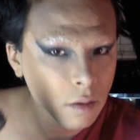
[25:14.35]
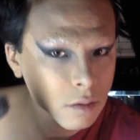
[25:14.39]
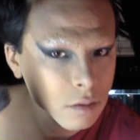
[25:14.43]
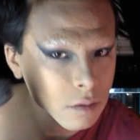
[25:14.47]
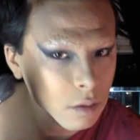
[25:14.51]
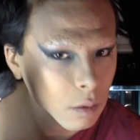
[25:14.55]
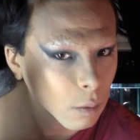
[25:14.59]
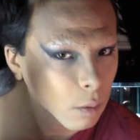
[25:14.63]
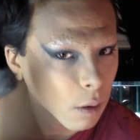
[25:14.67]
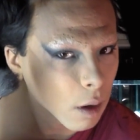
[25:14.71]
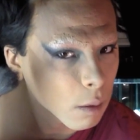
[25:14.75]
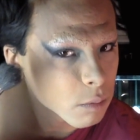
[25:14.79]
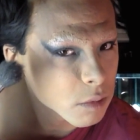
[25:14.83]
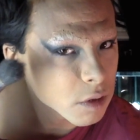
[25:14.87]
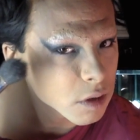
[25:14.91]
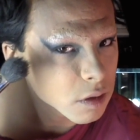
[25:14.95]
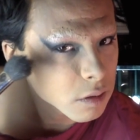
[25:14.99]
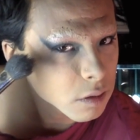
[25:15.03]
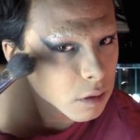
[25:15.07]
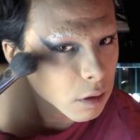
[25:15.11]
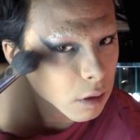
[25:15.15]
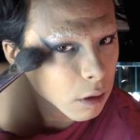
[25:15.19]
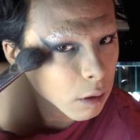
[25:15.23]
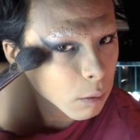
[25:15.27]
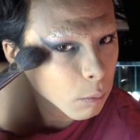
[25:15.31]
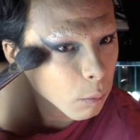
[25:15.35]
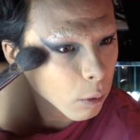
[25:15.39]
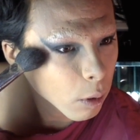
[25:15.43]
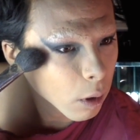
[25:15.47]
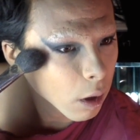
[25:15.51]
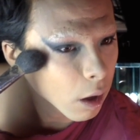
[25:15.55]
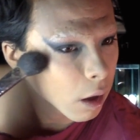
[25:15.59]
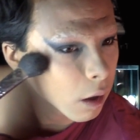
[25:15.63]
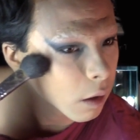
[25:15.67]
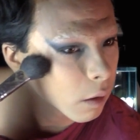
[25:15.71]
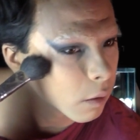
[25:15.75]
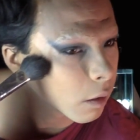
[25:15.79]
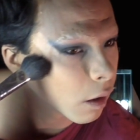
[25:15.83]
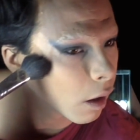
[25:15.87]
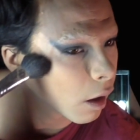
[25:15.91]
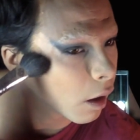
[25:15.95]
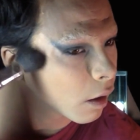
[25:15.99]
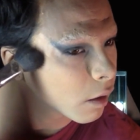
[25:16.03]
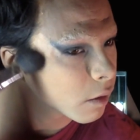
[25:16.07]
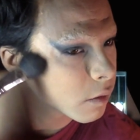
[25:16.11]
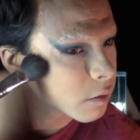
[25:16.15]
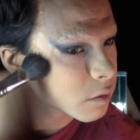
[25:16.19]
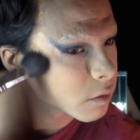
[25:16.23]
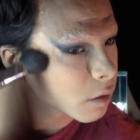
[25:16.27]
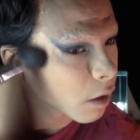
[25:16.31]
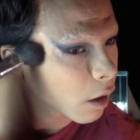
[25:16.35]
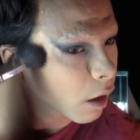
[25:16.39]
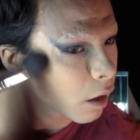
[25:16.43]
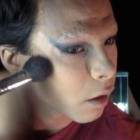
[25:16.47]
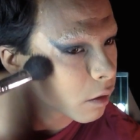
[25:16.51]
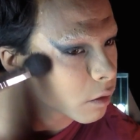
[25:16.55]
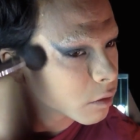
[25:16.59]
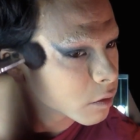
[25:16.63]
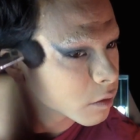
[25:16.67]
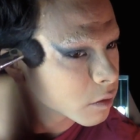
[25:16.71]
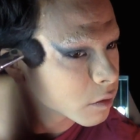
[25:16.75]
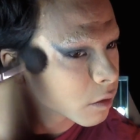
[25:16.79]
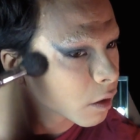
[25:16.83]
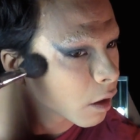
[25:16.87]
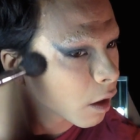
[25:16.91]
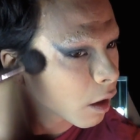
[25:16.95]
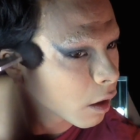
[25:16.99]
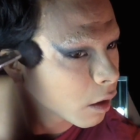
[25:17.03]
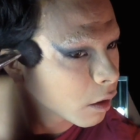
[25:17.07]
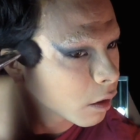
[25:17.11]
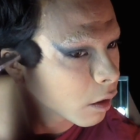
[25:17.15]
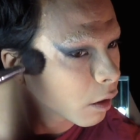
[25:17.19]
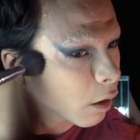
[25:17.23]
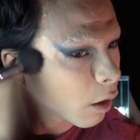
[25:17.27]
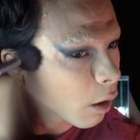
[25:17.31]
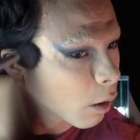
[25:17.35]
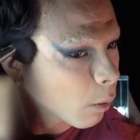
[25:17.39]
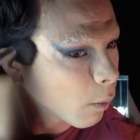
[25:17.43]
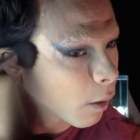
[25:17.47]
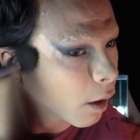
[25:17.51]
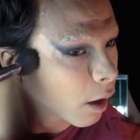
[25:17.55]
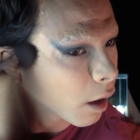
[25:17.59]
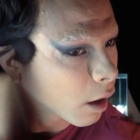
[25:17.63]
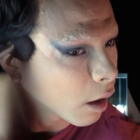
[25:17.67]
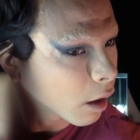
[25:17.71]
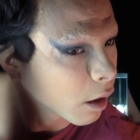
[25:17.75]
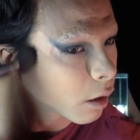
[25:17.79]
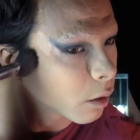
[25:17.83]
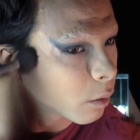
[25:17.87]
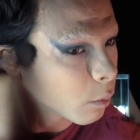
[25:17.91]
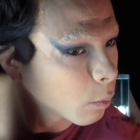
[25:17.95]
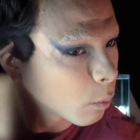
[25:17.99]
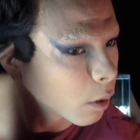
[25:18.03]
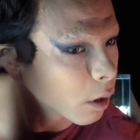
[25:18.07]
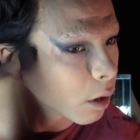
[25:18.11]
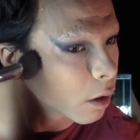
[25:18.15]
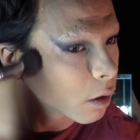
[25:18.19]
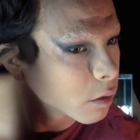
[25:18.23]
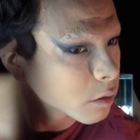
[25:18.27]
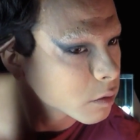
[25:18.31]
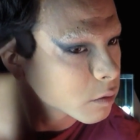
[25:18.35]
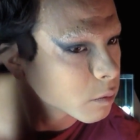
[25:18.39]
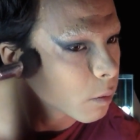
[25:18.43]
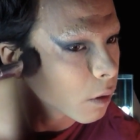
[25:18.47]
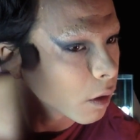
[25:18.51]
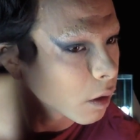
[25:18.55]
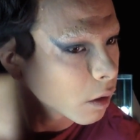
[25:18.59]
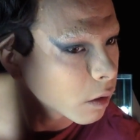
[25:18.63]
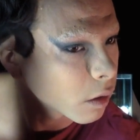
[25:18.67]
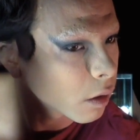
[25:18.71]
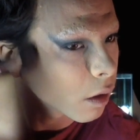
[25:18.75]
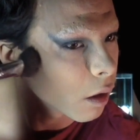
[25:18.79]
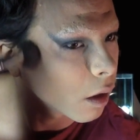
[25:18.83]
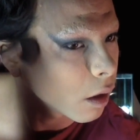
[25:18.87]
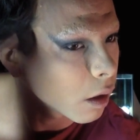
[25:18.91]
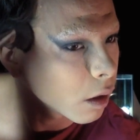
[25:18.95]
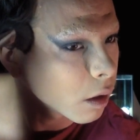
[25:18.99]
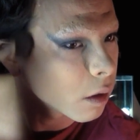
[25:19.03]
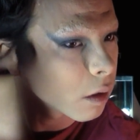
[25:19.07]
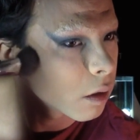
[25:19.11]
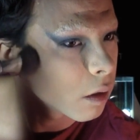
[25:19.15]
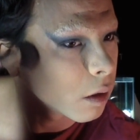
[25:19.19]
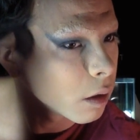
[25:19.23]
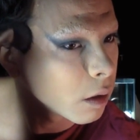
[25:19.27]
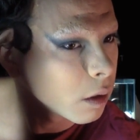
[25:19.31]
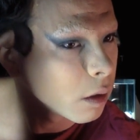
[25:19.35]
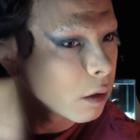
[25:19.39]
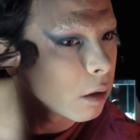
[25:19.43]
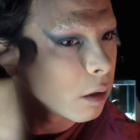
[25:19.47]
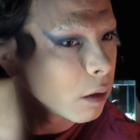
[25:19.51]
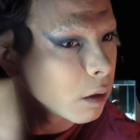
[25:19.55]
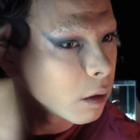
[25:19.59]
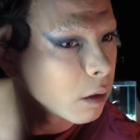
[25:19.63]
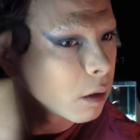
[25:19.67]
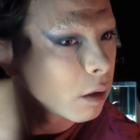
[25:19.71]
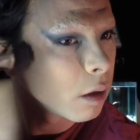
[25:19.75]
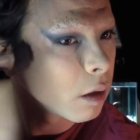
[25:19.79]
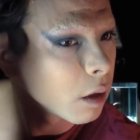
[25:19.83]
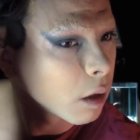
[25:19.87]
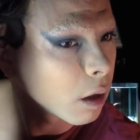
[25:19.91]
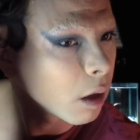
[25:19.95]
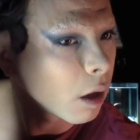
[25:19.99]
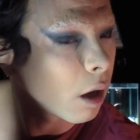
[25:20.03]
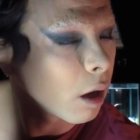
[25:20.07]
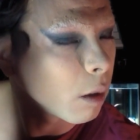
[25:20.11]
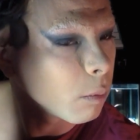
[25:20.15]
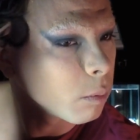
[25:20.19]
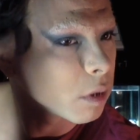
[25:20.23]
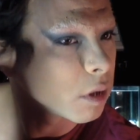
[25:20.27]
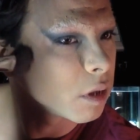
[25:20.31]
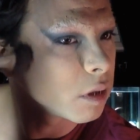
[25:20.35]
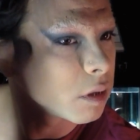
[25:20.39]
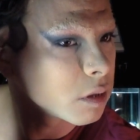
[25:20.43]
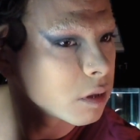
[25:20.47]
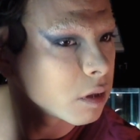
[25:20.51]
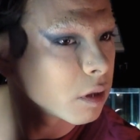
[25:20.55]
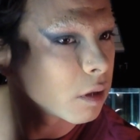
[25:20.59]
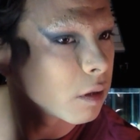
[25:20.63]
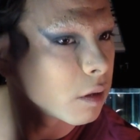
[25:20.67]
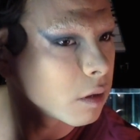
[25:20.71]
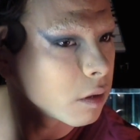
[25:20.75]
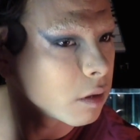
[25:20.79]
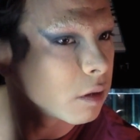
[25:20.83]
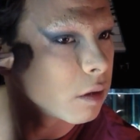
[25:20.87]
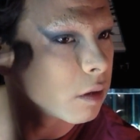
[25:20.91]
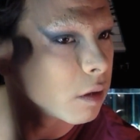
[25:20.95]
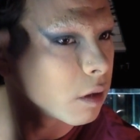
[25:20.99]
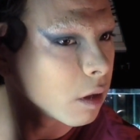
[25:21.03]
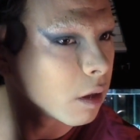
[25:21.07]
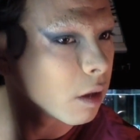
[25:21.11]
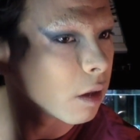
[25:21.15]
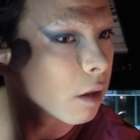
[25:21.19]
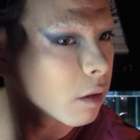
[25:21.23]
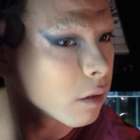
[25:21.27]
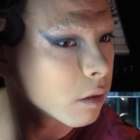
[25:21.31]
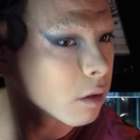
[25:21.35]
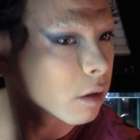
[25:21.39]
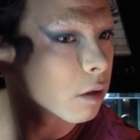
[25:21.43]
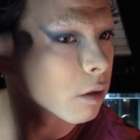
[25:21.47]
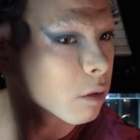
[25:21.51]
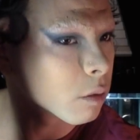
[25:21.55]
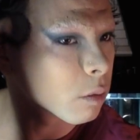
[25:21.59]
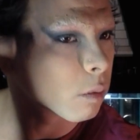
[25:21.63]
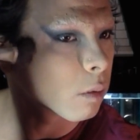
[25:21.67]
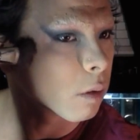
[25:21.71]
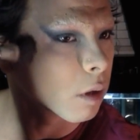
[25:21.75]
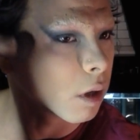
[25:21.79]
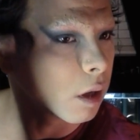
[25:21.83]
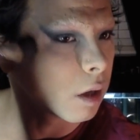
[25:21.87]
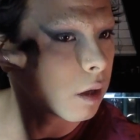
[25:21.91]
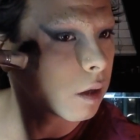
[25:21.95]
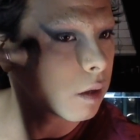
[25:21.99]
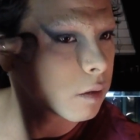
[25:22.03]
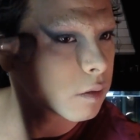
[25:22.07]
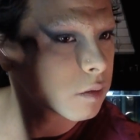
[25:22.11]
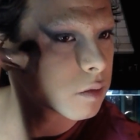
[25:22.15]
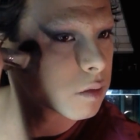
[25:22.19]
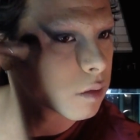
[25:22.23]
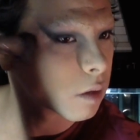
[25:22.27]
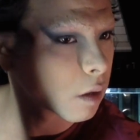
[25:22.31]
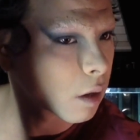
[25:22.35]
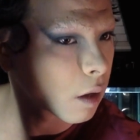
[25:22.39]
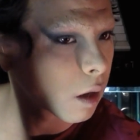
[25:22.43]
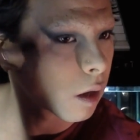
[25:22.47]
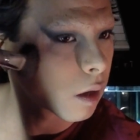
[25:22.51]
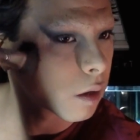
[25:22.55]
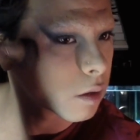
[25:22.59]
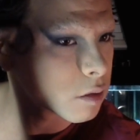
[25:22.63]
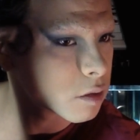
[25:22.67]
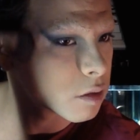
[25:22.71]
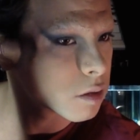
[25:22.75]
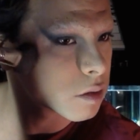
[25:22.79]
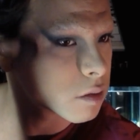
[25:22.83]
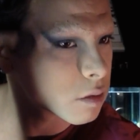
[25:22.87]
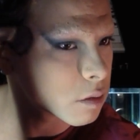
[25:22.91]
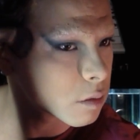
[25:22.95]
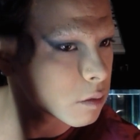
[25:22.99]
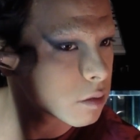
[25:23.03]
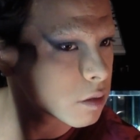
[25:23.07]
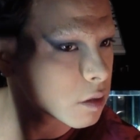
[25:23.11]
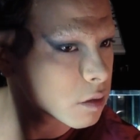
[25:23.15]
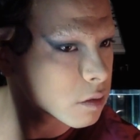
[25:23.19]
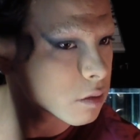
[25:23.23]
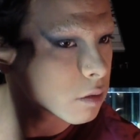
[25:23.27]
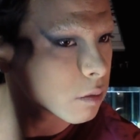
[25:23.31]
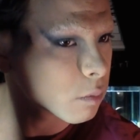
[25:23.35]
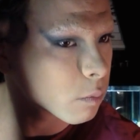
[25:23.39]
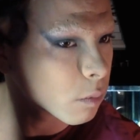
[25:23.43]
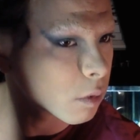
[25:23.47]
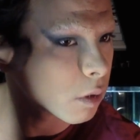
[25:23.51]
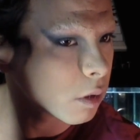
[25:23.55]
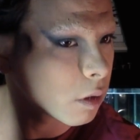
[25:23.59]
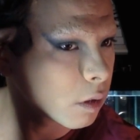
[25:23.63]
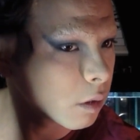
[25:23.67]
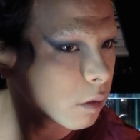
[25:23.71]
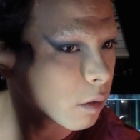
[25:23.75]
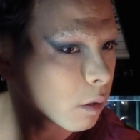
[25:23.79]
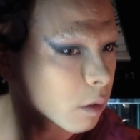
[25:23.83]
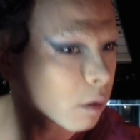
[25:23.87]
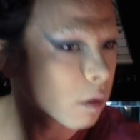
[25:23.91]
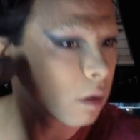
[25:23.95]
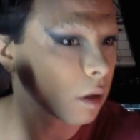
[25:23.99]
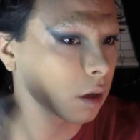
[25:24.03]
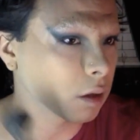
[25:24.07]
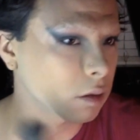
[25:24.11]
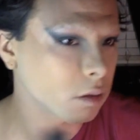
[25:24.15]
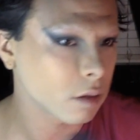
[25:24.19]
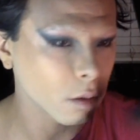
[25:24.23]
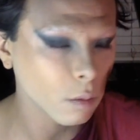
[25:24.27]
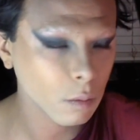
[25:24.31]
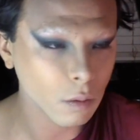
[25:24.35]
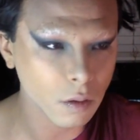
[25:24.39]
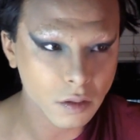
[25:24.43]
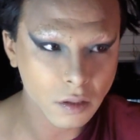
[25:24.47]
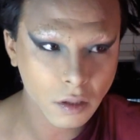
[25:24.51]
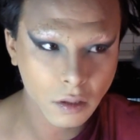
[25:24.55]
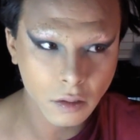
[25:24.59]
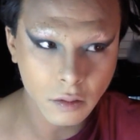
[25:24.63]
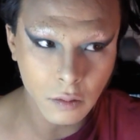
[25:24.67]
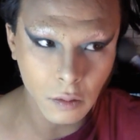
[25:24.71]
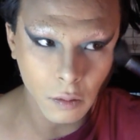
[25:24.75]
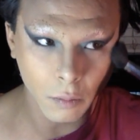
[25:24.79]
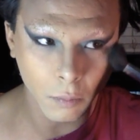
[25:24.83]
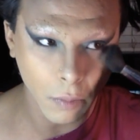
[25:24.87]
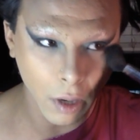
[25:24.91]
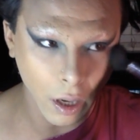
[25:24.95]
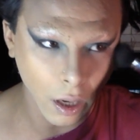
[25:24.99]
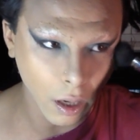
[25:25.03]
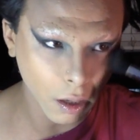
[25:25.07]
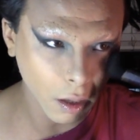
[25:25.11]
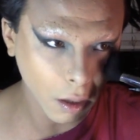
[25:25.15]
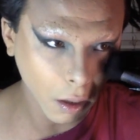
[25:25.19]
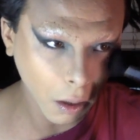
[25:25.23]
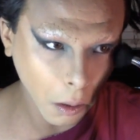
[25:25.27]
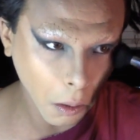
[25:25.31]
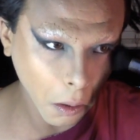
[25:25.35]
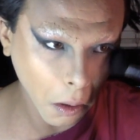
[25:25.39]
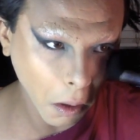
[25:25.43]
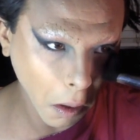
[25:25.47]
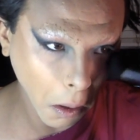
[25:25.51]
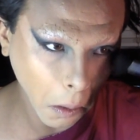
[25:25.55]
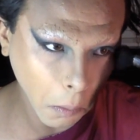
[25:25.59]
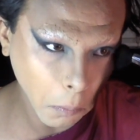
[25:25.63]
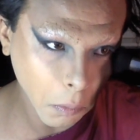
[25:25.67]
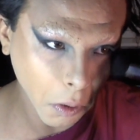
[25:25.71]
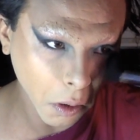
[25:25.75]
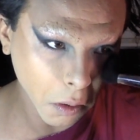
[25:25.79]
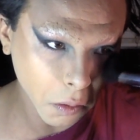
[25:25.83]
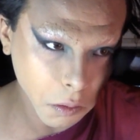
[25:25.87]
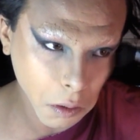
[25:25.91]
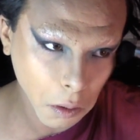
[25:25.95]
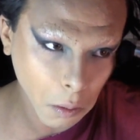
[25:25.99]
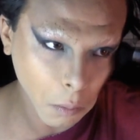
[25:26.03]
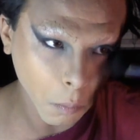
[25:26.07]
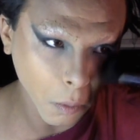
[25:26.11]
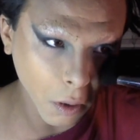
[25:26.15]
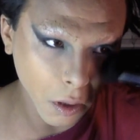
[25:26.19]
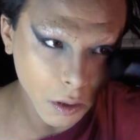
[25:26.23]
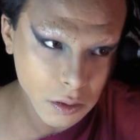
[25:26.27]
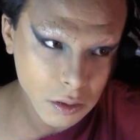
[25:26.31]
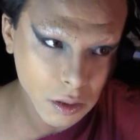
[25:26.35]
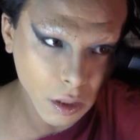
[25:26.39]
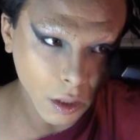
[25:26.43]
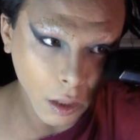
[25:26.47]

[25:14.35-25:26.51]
So I'm just going to bring this and just kind of go inwards with it, up into the crease, just so it doesn't really look like there was a dramatic line, but there was a